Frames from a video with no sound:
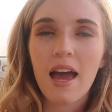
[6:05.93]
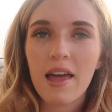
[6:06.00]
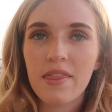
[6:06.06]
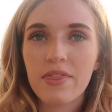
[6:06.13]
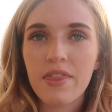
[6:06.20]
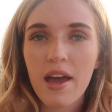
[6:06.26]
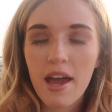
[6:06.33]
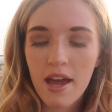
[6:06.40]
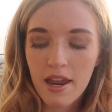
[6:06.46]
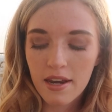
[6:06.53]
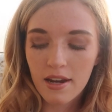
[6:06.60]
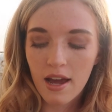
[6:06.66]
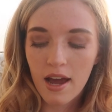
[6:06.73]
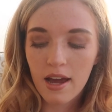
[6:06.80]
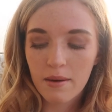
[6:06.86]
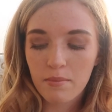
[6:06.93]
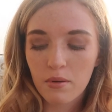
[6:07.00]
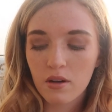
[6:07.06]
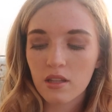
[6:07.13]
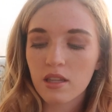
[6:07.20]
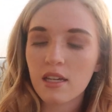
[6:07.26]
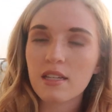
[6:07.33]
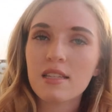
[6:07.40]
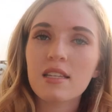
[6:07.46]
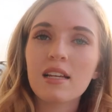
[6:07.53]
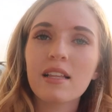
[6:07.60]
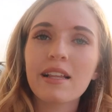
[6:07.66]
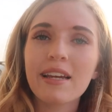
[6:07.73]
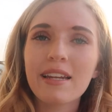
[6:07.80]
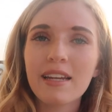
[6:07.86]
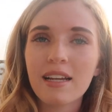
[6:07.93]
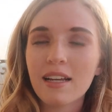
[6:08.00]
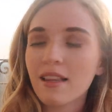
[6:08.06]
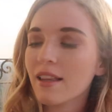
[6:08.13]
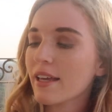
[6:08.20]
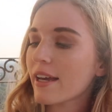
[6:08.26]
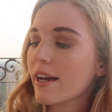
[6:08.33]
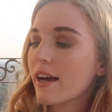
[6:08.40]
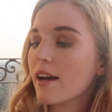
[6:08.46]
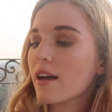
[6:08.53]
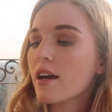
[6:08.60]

And then I bought this Clean and Clear